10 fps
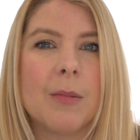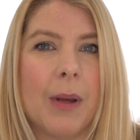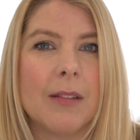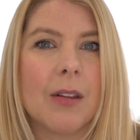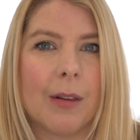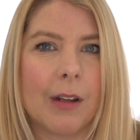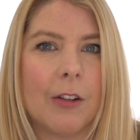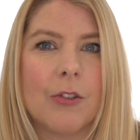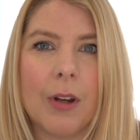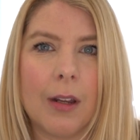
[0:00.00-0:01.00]
depends on the
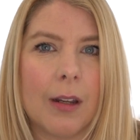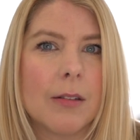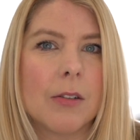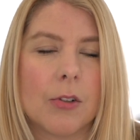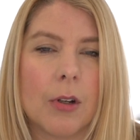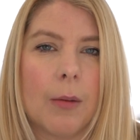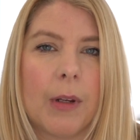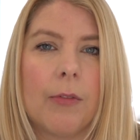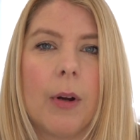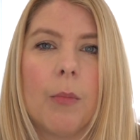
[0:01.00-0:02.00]
country, I guess, that you're
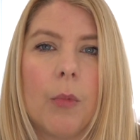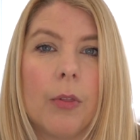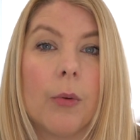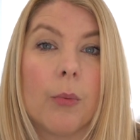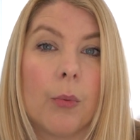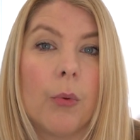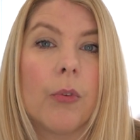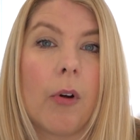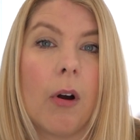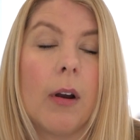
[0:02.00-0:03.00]
coming from, what the
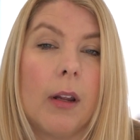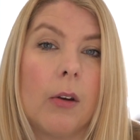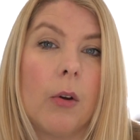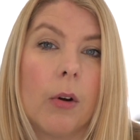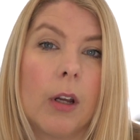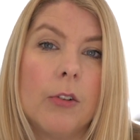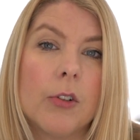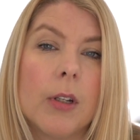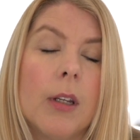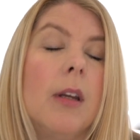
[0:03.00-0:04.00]
rules are in your
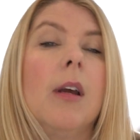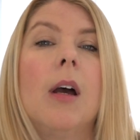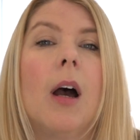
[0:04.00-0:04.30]
country.